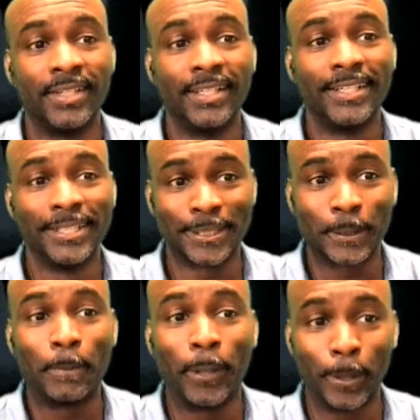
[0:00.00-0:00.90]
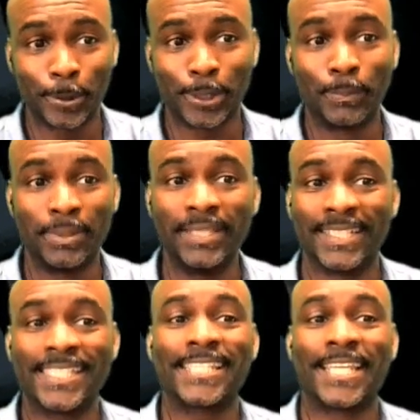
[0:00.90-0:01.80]
you're supposed to be a
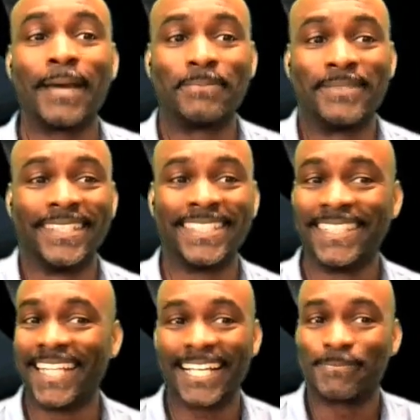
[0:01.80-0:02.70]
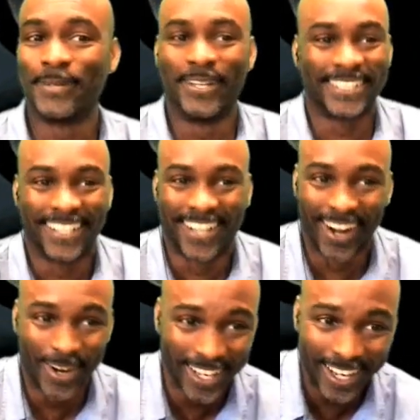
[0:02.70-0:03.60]
skeptic. You're not supposed to
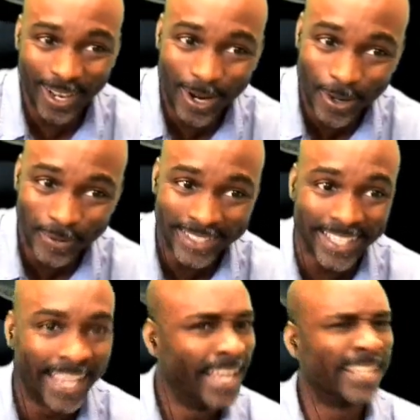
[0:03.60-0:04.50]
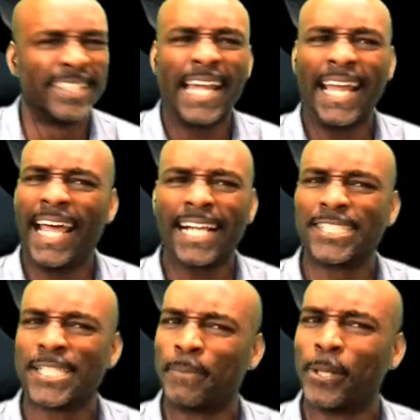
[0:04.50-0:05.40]
go along with that. You're not actually
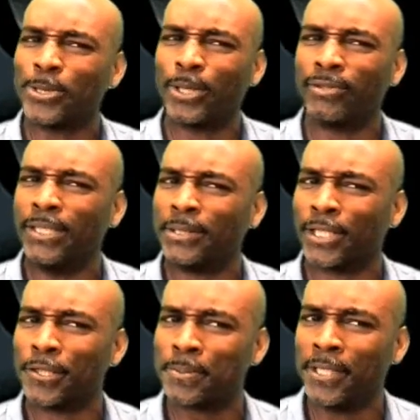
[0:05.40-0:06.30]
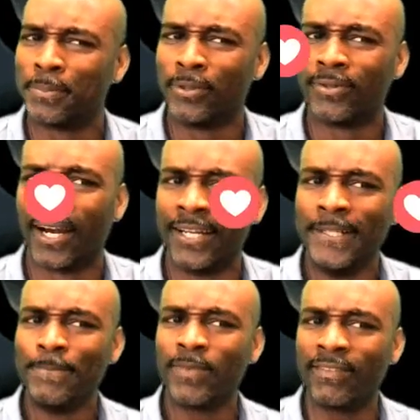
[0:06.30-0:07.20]
supposed to agree with those people, right?
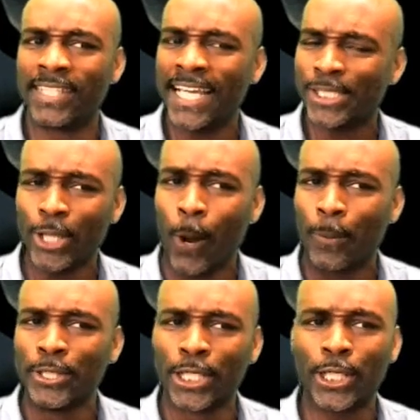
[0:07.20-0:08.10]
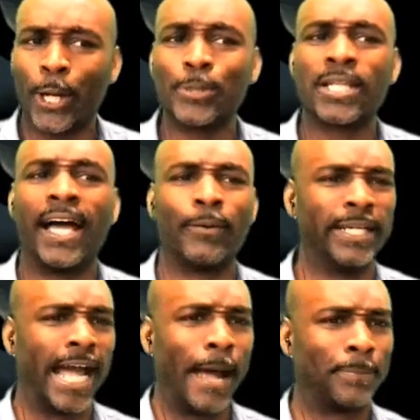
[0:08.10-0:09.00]
If they show up on your coastline, we
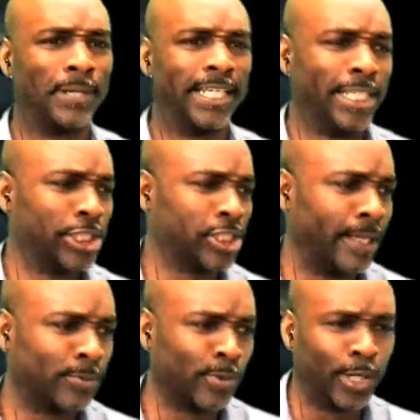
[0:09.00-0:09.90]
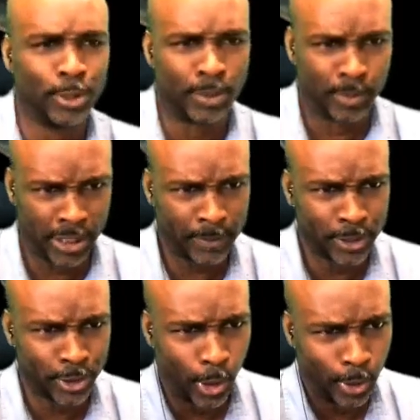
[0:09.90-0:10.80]
got plenty of ships, we're gonna do some ship
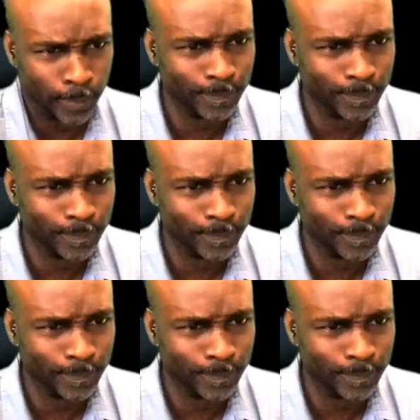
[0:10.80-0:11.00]
control.